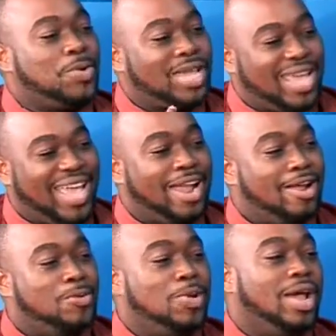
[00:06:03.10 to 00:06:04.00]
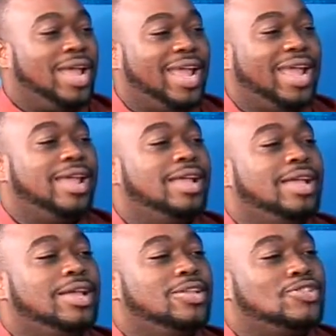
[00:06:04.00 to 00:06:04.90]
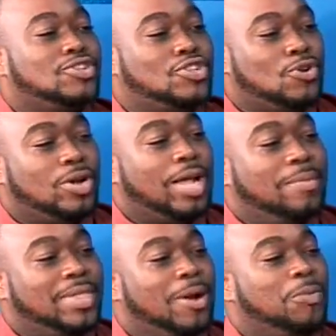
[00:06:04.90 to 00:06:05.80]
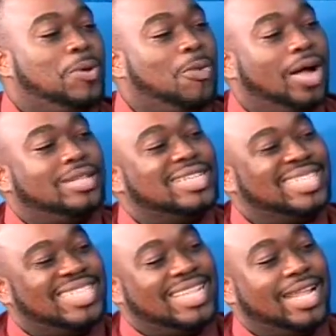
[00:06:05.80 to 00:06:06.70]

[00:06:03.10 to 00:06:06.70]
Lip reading: care and we are here to show them that we want to see